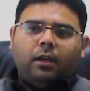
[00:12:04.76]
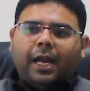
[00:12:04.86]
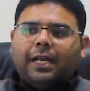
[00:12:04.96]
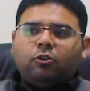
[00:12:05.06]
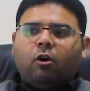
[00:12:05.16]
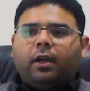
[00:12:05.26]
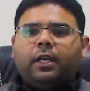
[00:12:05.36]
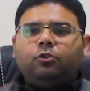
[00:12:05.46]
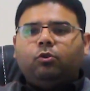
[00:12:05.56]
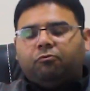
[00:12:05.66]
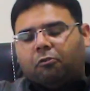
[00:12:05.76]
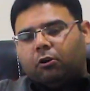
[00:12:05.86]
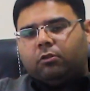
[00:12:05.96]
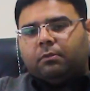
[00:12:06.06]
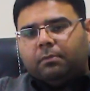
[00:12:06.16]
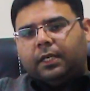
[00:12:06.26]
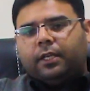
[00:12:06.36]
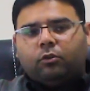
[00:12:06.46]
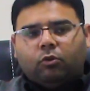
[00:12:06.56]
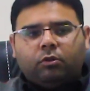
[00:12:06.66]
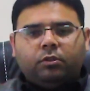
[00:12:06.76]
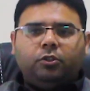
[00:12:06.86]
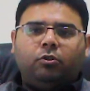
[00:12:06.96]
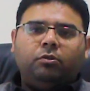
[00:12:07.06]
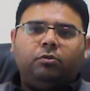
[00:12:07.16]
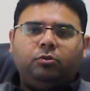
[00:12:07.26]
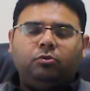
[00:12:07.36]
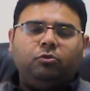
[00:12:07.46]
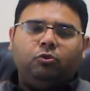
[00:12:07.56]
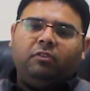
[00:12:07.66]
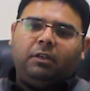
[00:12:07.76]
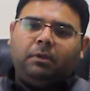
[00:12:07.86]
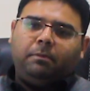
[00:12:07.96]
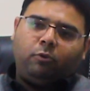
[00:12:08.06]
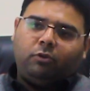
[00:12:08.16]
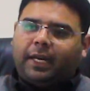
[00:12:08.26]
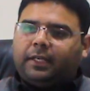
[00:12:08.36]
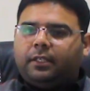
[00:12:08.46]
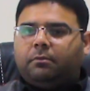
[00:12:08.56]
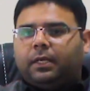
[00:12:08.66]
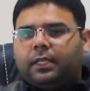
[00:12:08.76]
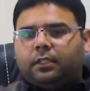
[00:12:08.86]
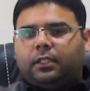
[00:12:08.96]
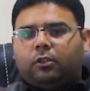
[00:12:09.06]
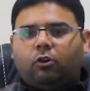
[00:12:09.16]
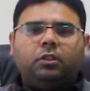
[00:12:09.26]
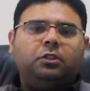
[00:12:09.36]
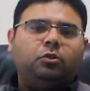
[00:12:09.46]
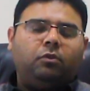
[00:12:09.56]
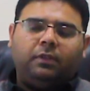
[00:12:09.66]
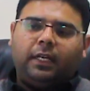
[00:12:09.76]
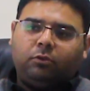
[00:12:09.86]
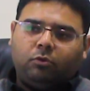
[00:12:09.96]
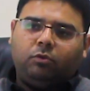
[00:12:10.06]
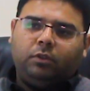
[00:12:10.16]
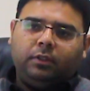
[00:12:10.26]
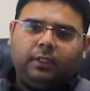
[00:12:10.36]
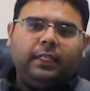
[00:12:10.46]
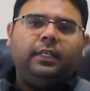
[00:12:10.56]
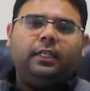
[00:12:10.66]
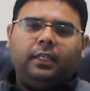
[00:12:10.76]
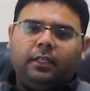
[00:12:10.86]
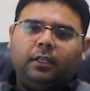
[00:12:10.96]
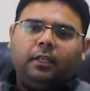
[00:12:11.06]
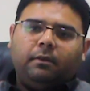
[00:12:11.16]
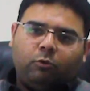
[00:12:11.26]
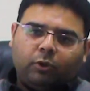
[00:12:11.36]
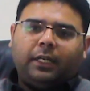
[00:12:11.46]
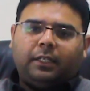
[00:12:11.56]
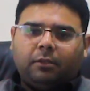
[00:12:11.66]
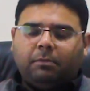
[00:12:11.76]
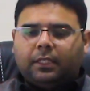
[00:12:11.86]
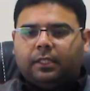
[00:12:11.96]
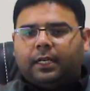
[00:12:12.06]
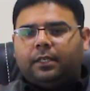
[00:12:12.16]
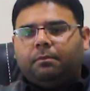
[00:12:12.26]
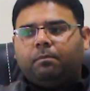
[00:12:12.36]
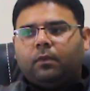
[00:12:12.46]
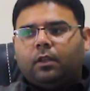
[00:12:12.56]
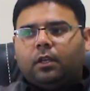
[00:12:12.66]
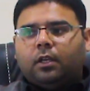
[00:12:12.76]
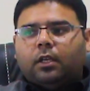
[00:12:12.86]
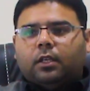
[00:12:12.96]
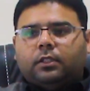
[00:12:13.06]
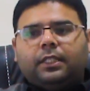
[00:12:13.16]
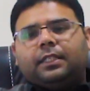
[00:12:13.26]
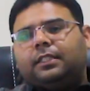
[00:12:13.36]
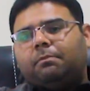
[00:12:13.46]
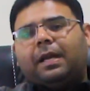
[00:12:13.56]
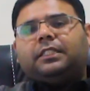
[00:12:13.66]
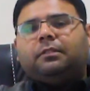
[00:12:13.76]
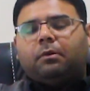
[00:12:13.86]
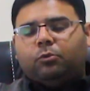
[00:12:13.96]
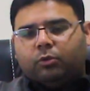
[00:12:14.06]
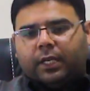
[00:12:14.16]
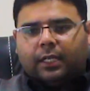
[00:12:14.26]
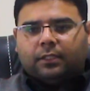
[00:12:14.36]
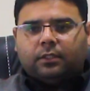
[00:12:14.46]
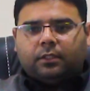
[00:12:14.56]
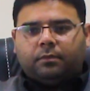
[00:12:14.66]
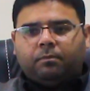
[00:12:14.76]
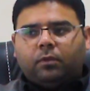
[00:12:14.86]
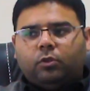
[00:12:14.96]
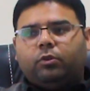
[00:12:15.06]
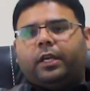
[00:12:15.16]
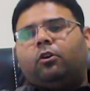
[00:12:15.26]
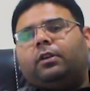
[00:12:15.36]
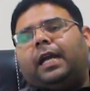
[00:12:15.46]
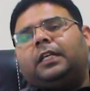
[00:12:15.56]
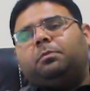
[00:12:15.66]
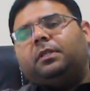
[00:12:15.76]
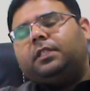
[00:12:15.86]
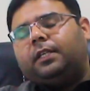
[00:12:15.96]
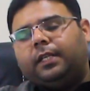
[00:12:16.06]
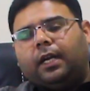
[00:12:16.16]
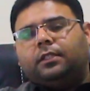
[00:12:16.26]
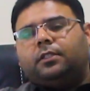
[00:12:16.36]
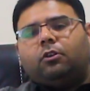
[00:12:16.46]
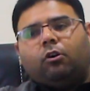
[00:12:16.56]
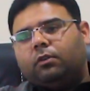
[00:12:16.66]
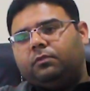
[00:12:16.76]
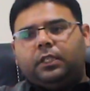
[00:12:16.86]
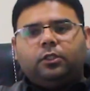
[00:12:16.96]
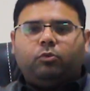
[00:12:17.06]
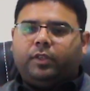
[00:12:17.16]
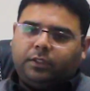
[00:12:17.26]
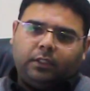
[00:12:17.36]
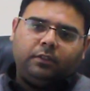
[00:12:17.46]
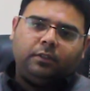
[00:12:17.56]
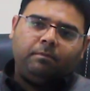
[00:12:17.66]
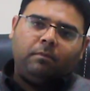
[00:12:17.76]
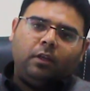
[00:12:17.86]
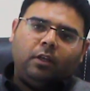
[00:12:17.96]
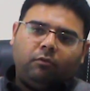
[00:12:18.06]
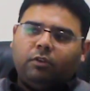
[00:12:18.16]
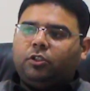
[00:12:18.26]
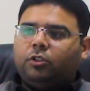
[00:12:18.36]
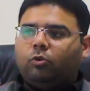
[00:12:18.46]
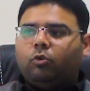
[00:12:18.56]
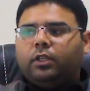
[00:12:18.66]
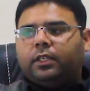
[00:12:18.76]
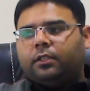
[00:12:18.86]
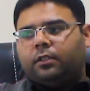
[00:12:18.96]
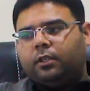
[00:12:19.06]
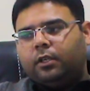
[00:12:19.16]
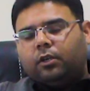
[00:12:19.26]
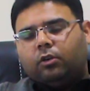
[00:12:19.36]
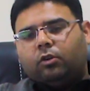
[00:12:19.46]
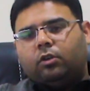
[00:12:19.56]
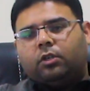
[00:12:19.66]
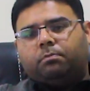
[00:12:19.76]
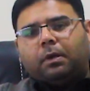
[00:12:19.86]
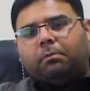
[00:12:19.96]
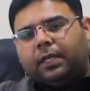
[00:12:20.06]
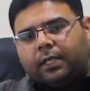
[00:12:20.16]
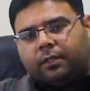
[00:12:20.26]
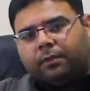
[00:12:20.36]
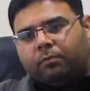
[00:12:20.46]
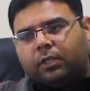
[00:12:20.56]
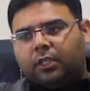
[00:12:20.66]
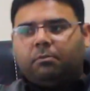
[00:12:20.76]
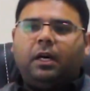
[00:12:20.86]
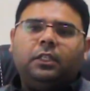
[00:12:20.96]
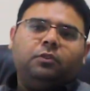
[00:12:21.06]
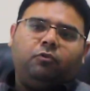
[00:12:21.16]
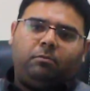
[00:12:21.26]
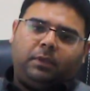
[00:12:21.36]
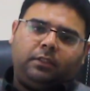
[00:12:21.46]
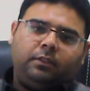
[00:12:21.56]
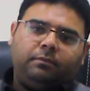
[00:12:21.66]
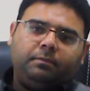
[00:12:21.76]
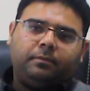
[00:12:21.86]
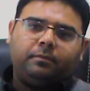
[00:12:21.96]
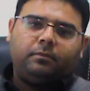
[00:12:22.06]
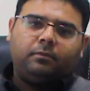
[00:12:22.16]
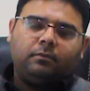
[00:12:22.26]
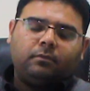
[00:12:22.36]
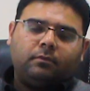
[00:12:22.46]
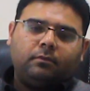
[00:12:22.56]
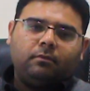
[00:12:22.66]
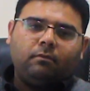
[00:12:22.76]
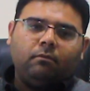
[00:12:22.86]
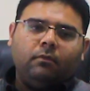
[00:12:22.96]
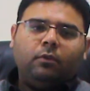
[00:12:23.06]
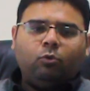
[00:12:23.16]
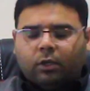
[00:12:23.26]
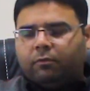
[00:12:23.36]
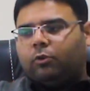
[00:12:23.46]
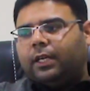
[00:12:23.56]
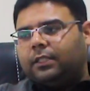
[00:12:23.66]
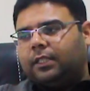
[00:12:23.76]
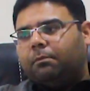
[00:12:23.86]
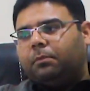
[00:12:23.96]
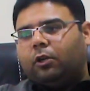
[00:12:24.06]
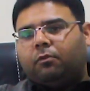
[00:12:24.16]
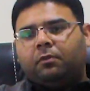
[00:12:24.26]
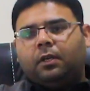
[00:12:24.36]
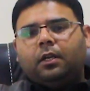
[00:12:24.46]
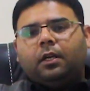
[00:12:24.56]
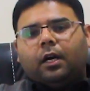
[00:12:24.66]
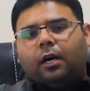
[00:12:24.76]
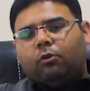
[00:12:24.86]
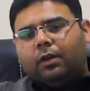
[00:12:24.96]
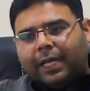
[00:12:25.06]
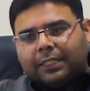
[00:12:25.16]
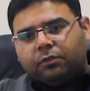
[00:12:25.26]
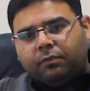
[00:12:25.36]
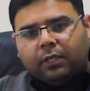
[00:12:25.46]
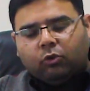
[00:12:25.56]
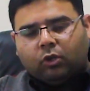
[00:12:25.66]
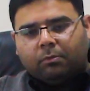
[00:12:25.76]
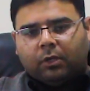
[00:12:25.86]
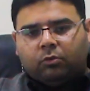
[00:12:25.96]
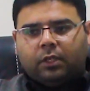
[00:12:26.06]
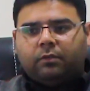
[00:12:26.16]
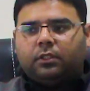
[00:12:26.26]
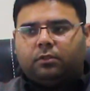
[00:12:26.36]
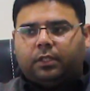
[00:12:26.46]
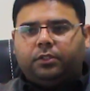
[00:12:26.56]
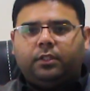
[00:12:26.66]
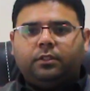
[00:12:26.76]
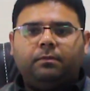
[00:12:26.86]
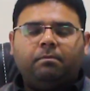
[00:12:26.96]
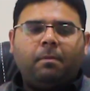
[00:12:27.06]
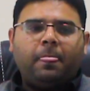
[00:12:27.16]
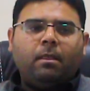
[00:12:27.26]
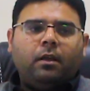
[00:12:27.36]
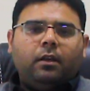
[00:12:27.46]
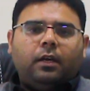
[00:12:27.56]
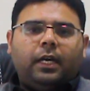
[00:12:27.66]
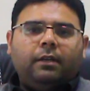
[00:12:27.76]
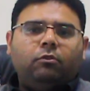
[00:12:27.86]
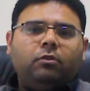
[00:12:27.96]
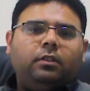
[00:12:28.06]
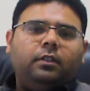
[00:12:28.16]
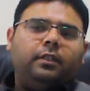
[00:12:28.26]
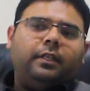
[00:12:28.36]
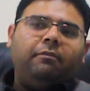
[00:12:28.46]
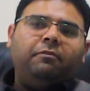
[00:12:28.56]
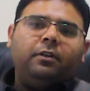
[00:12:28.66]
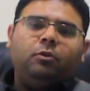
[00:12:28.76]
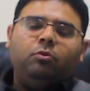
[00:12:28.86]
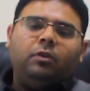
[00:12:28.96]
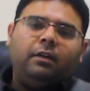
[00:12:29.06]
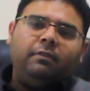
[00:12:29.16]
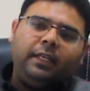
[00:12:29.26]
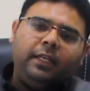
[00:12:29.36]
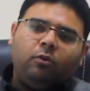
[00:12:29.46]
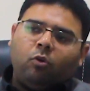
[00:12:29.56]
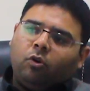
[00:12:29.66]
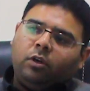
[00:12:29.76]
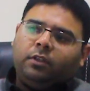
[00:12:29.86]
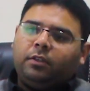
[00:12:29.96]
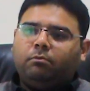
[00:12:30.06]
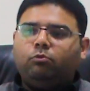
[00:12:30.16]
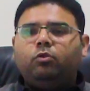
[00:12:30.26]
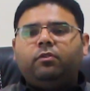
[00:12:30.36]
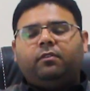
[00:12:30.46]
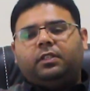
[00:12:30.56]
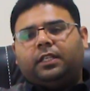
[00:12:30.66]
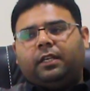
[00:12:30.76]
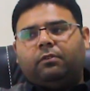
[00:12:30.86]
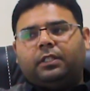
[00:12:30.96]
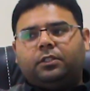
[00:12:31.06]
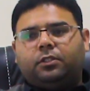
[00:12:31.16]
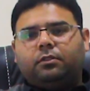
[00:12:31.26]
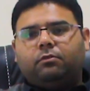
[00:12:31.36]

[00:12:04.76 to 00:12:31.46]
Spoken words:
As long as you follow the building code, you will be protected by the clauses of that code, legally protected by that. This is the maximum you can answer. You cannot explicitly answer all of these questions which owner or public demands from us. To give you an example of how less we know about our structures, I would refer to a very old movie which I once